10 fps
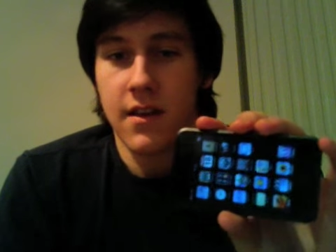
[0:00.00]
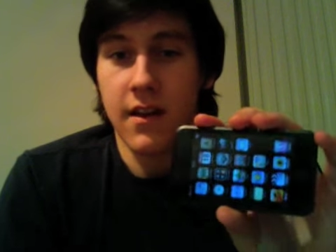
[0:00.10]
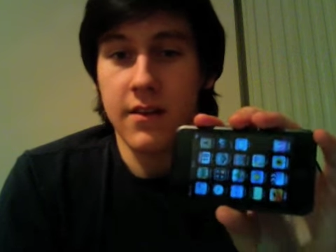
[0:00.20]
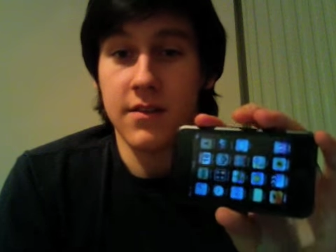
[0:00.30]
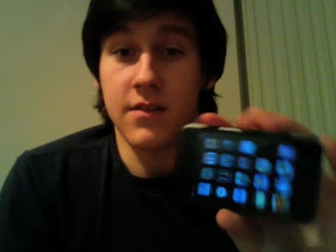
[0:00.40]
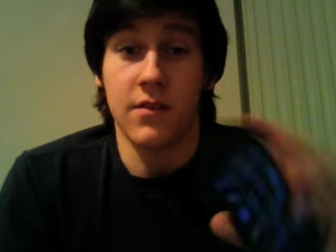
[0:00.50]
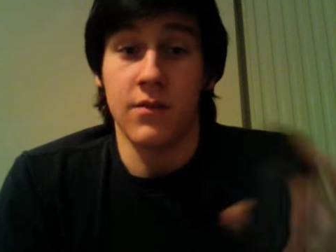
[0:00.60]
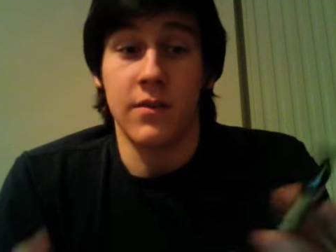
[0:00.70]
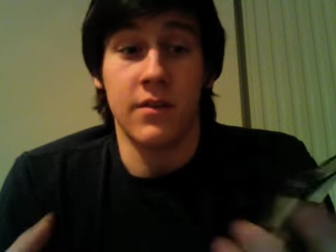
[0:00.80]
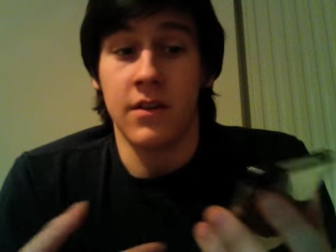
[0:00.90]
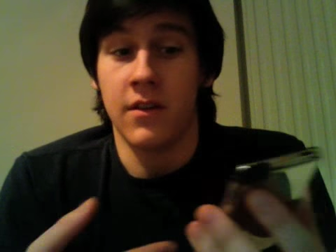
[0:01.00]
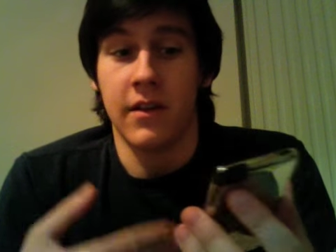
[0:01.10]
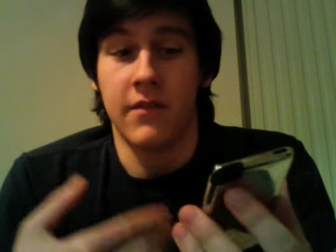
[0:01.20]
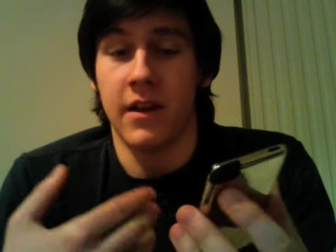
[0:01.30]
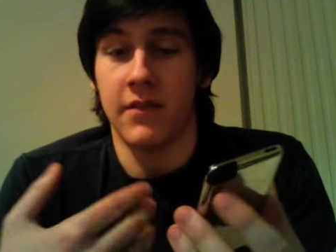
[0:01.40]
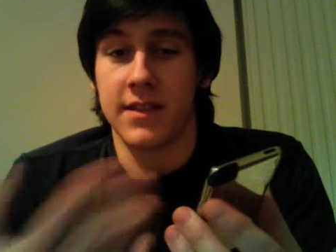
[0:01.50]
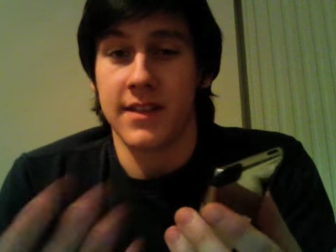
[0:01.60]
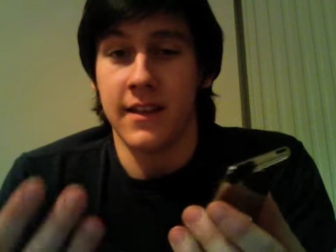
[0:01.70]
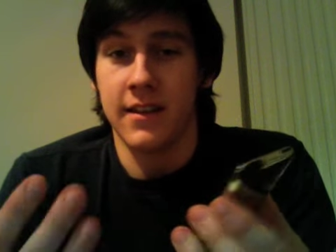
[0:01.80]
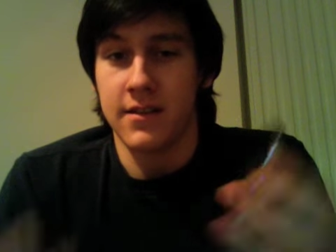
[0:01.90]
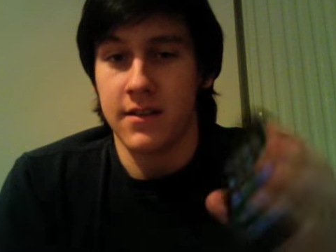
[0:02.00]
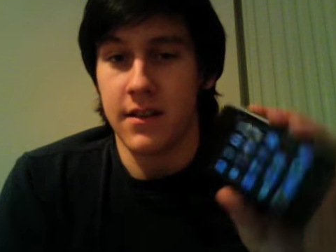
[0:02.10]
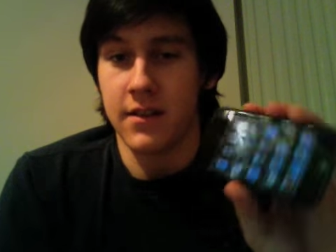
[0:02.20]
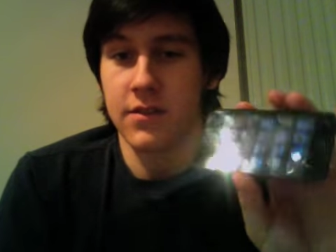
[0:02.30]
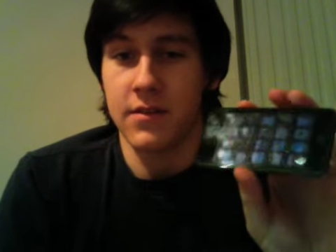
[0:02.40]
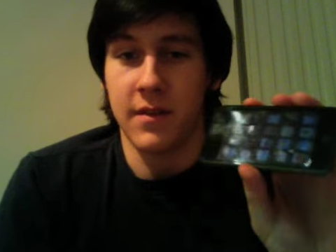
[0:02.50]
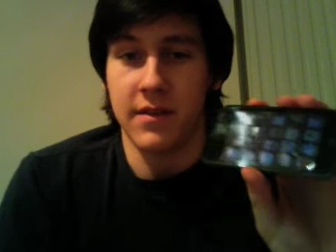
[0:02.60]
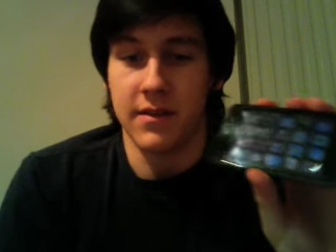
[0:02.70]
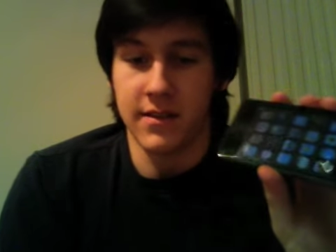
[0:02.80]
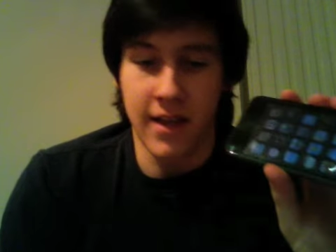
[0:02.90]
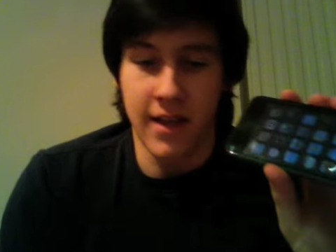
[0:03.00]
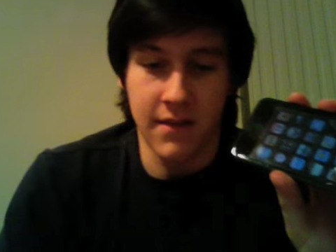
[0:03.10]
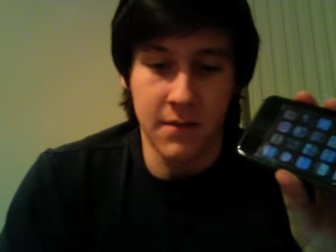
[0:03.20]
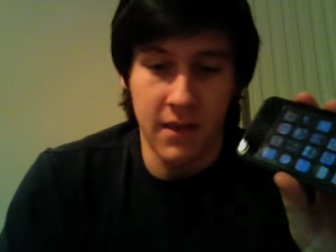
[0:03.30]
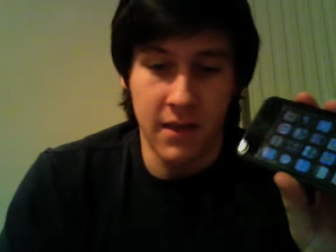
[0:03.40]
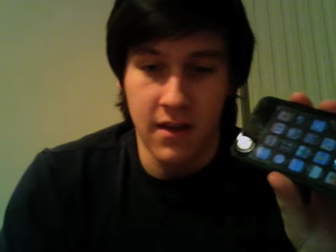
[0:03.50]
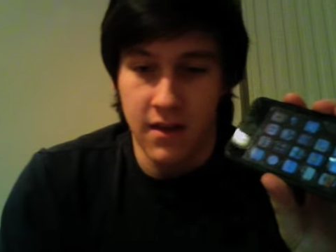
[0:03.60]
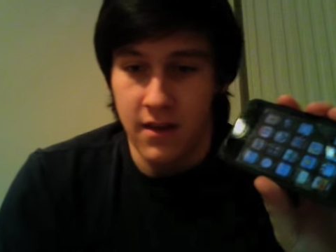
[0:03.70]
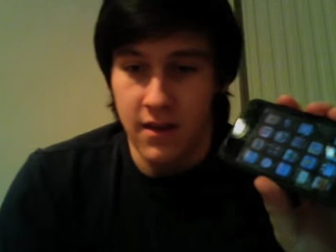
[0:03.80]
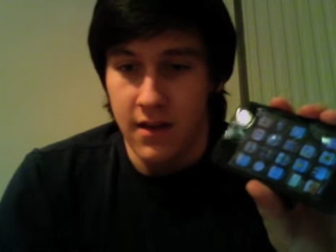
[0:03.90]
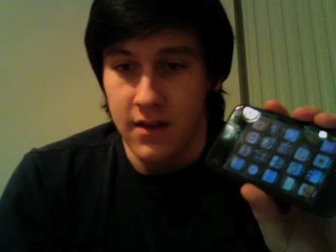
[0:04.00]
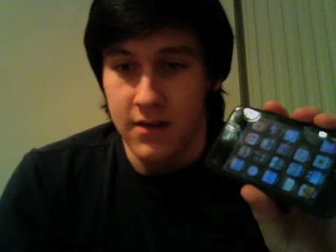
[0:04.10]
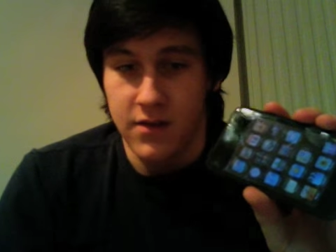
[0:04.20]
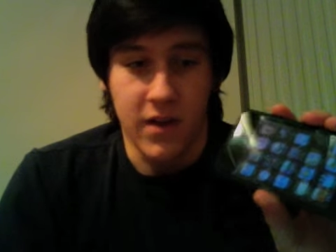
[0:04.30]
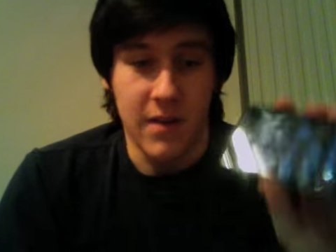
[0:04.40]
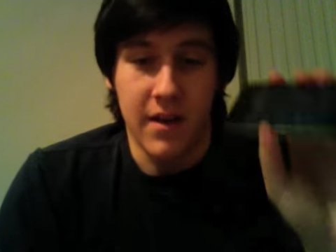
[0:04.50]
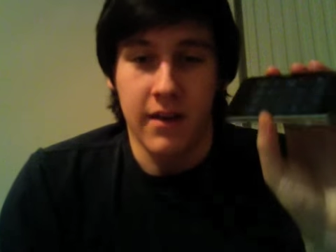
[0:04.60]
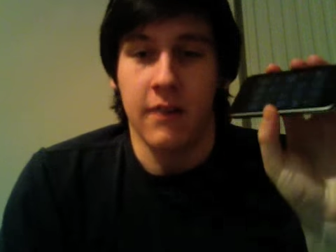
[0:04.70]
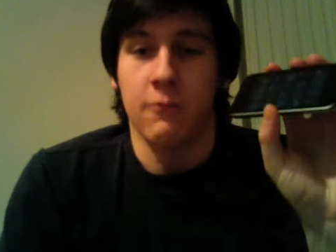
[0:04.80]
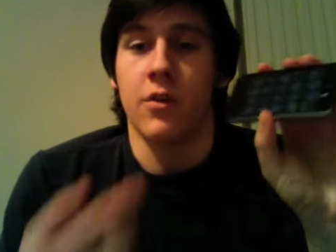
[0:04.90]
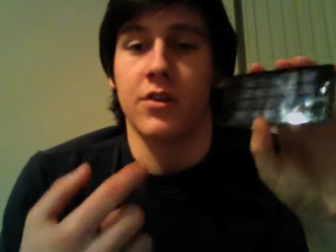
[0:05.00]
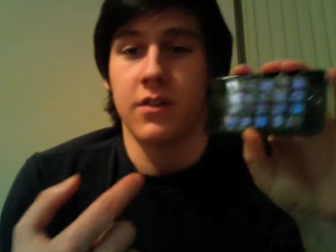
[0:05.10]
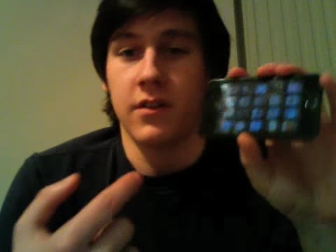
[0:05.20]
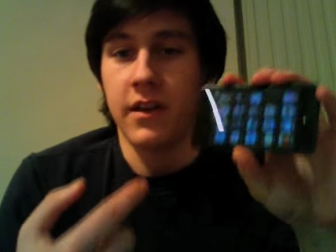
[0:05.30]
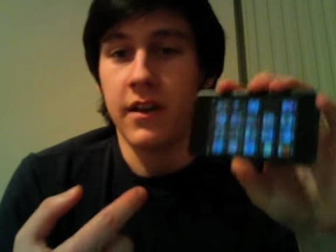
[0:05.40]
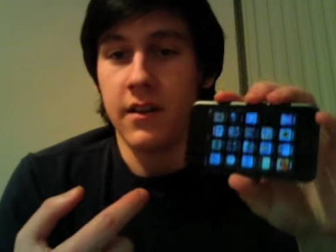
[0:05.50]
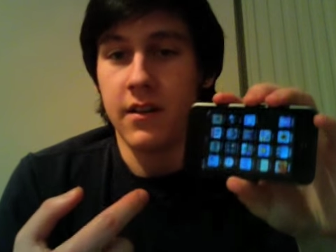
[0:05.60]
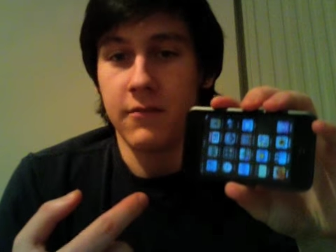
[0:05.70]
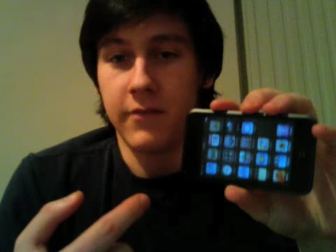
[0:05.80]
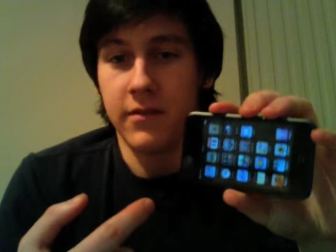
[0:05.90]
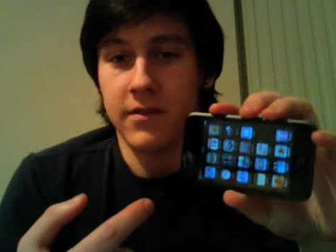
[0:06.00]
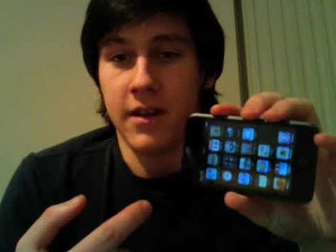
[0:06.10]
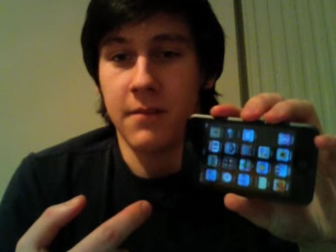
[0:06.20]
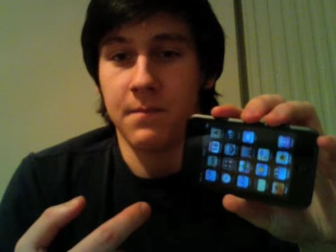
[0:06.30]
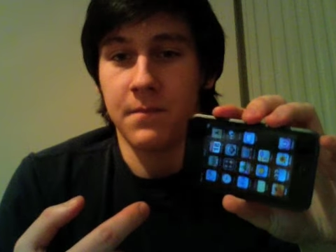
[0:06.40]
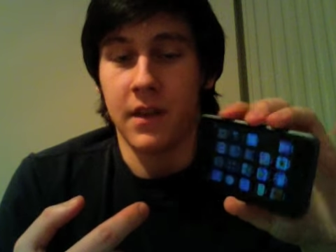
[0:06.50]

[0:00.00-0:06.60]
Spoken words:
So you don't even have to sync it, so you can just basically save it, stream it, and then watch it on here in real time.